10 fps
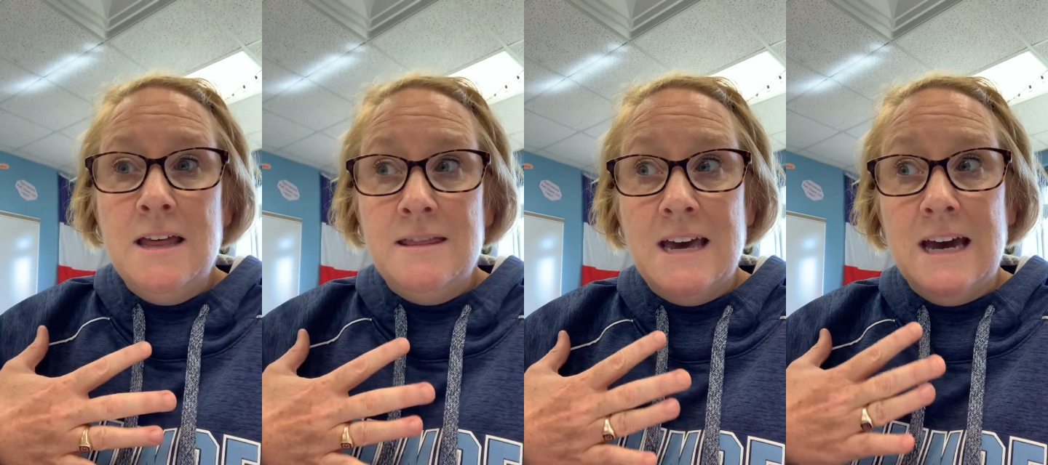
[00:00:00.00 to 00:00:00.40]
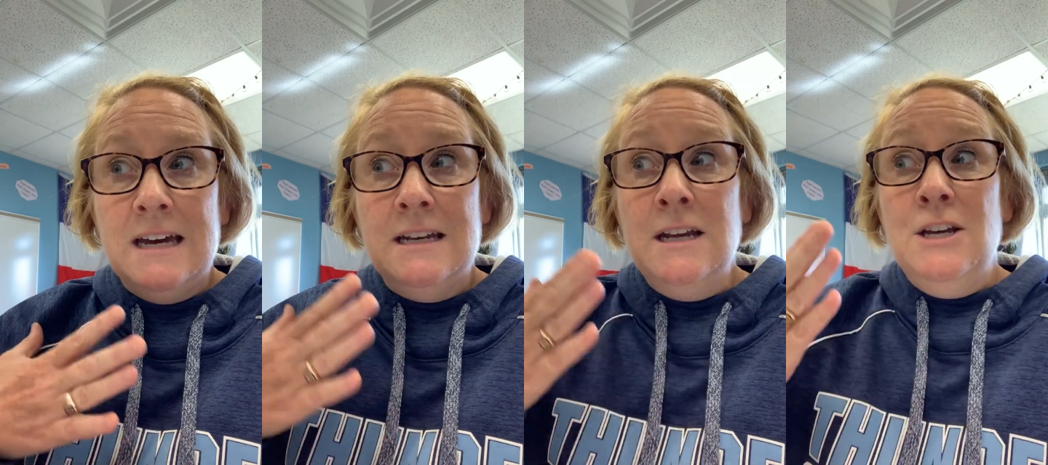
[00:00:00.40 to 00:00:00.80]

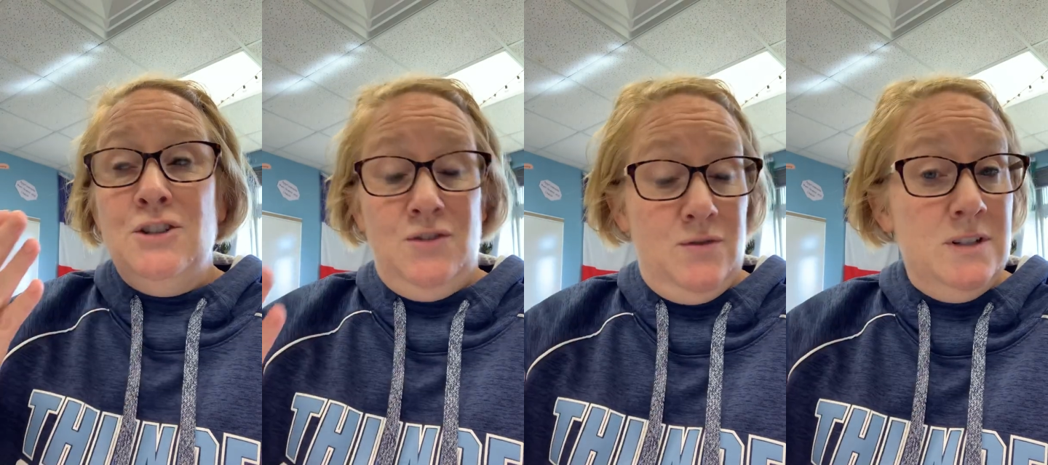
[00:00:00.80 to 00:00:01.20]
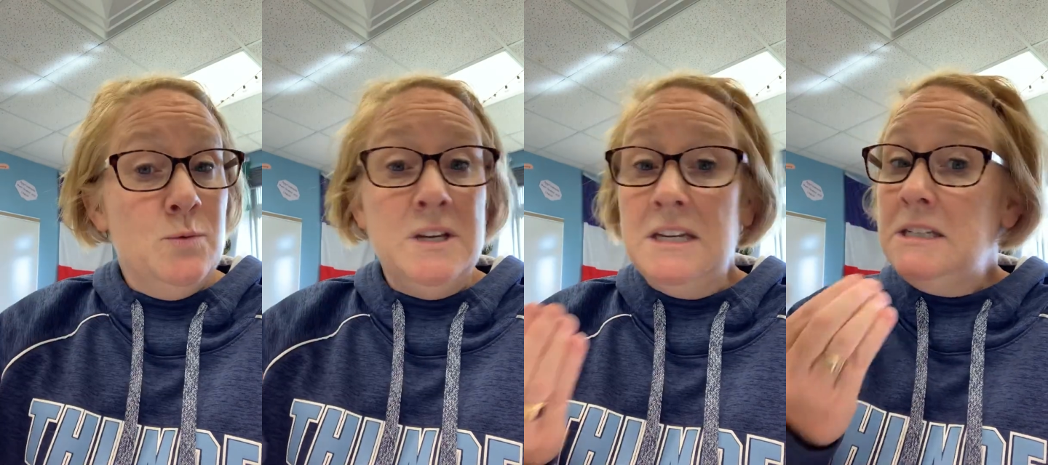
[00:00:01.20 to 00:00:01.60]
that students
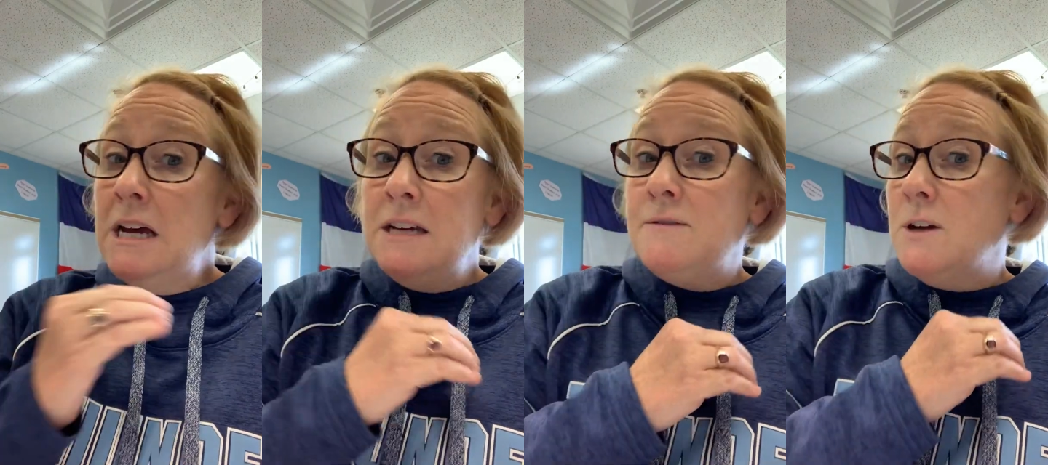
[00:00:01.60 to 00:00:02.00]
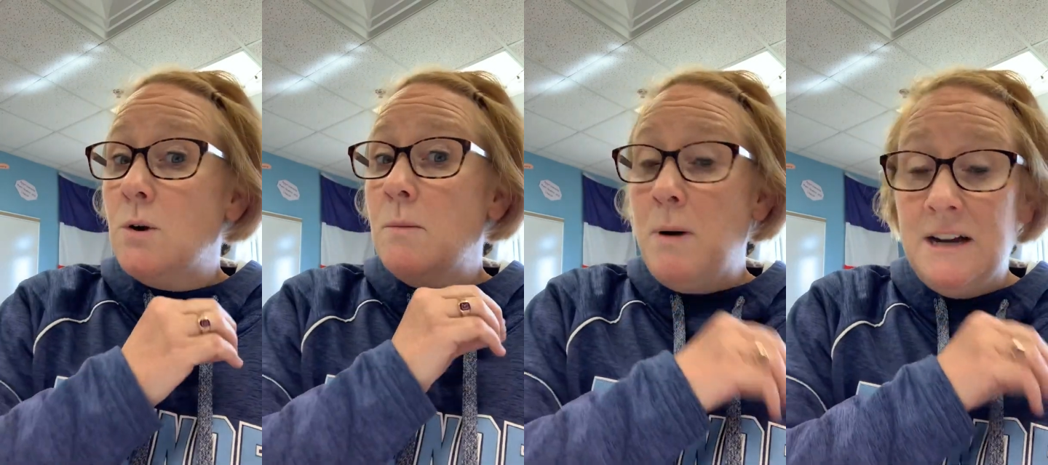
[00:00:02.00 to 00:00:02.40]
would get done if they
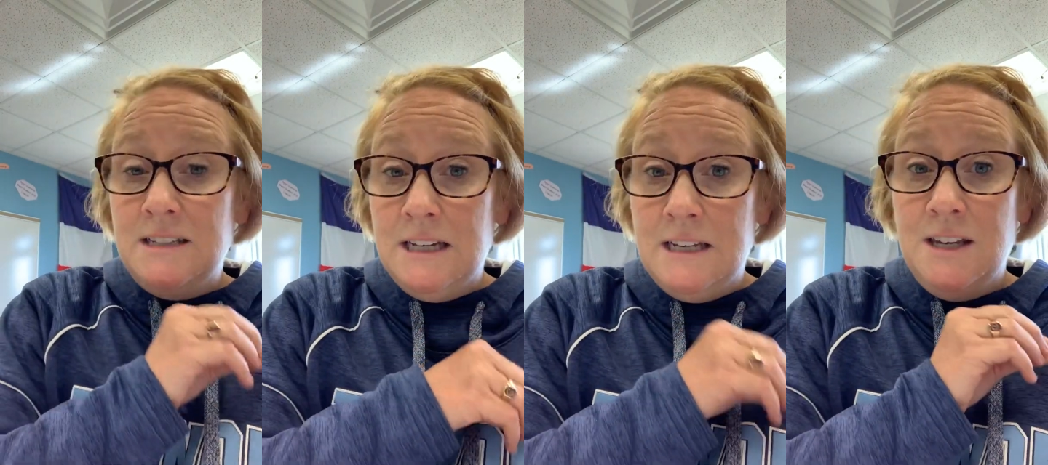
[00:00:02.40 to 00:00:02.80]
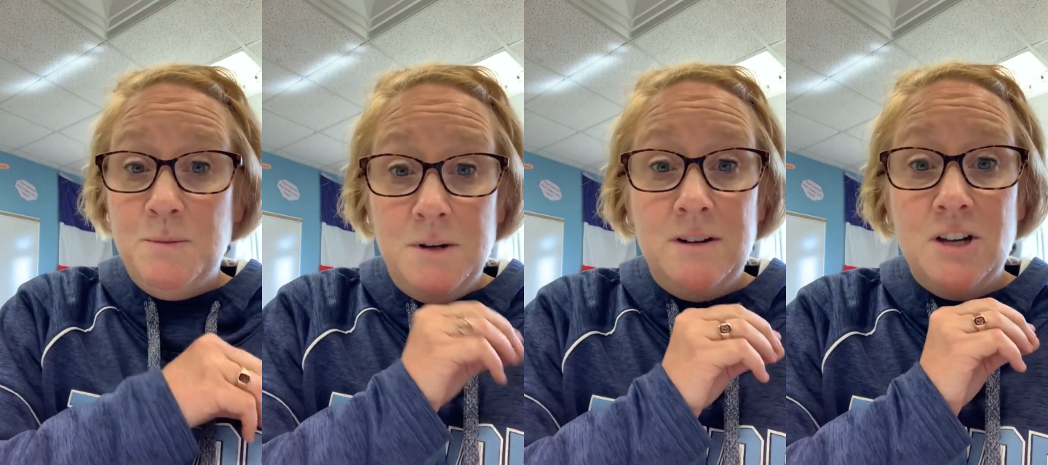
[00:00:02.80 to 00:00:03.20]
were at Pine Tech and
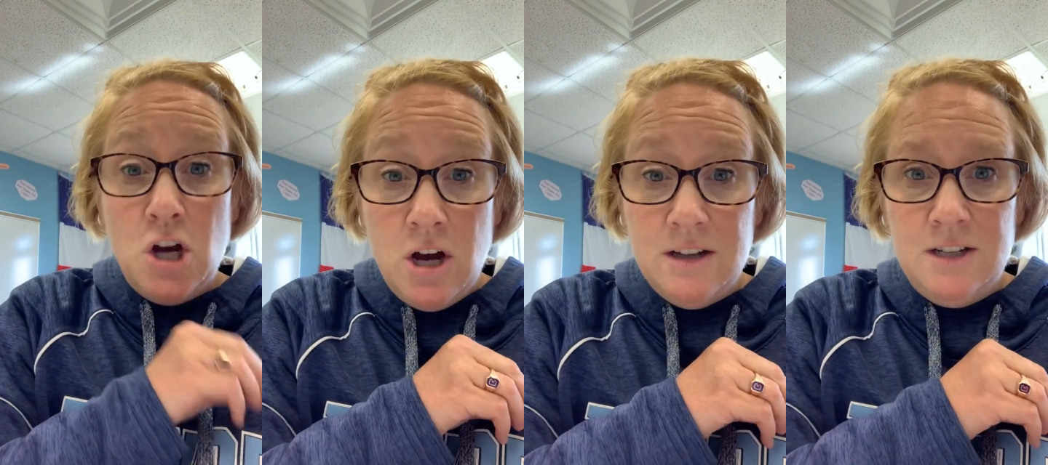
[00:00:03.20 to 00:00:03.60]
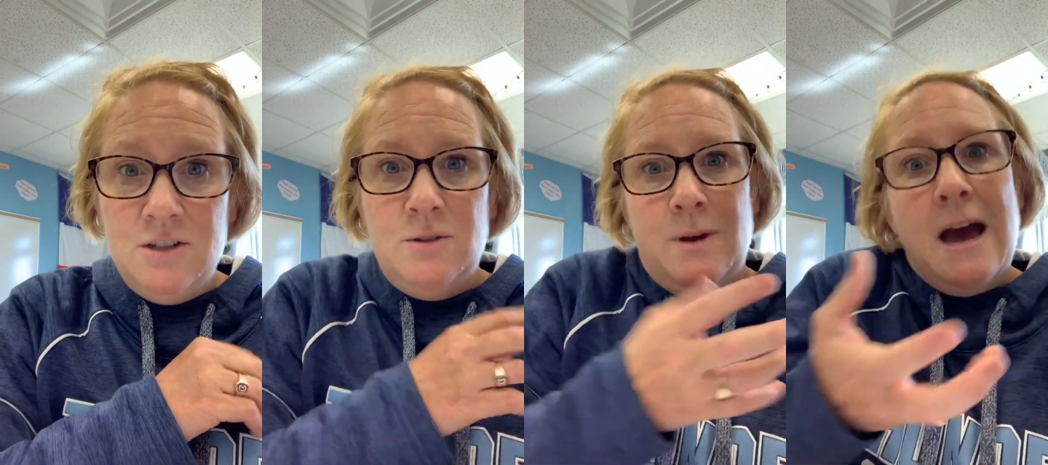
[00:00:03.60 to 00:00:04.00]
Community College.
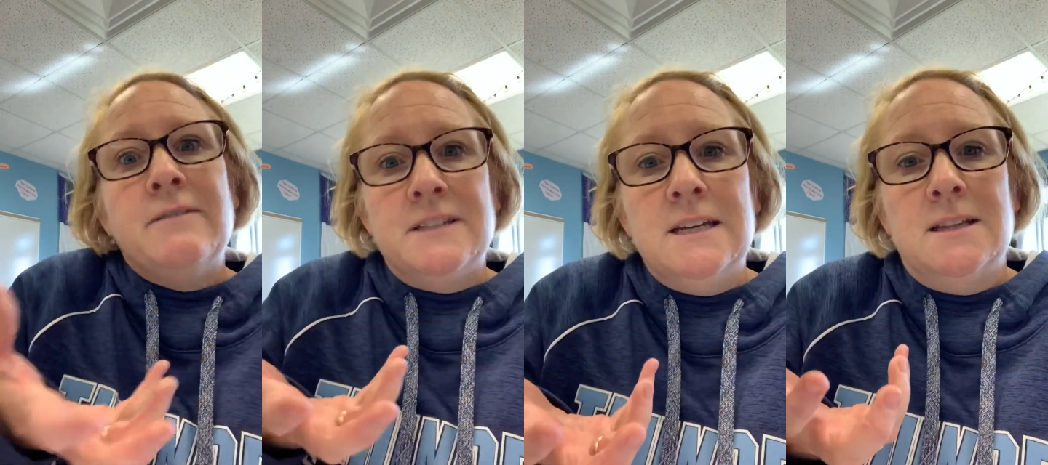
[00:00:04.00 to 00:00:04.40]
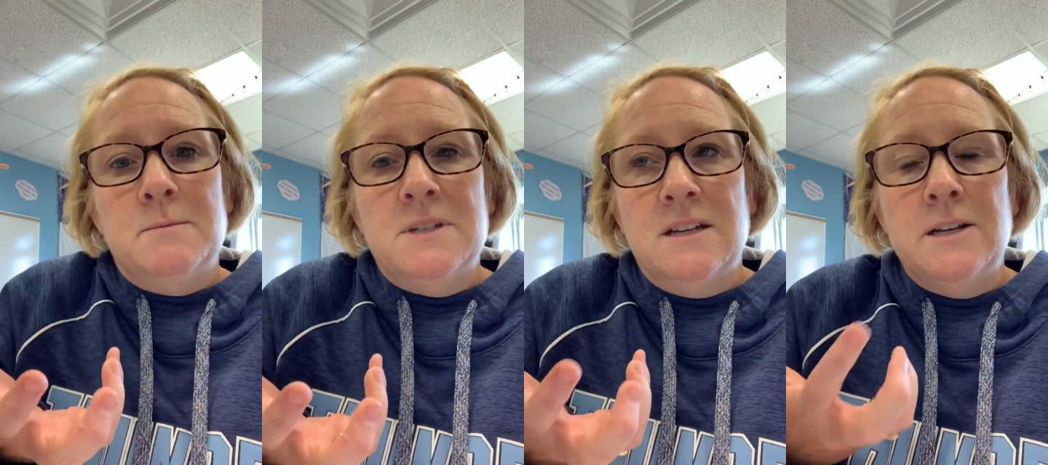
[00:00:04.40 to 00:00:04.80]
So we have to get
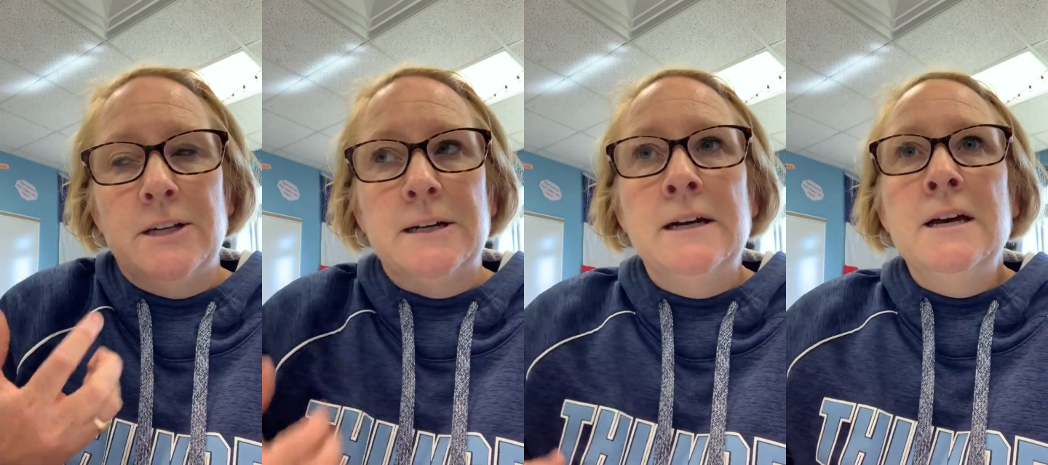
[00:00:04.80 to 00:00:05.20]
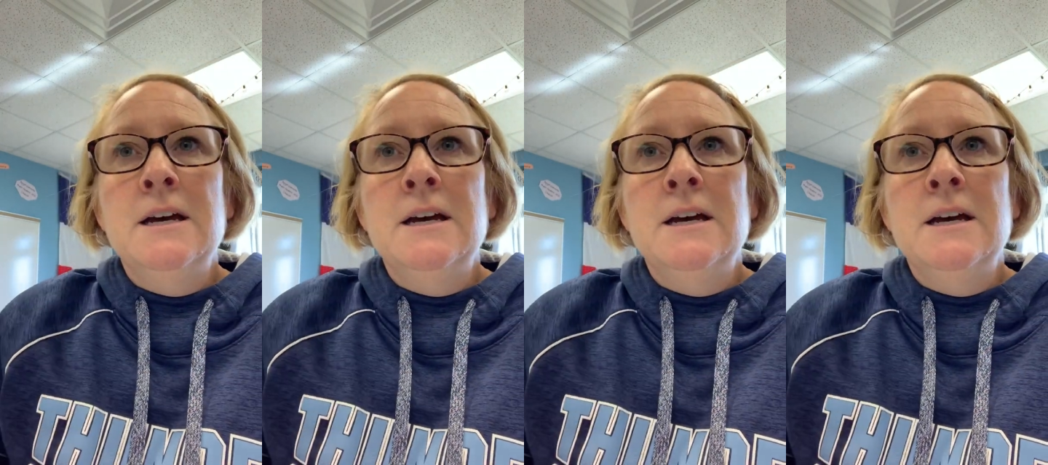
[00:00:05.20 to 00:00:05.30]
them done here.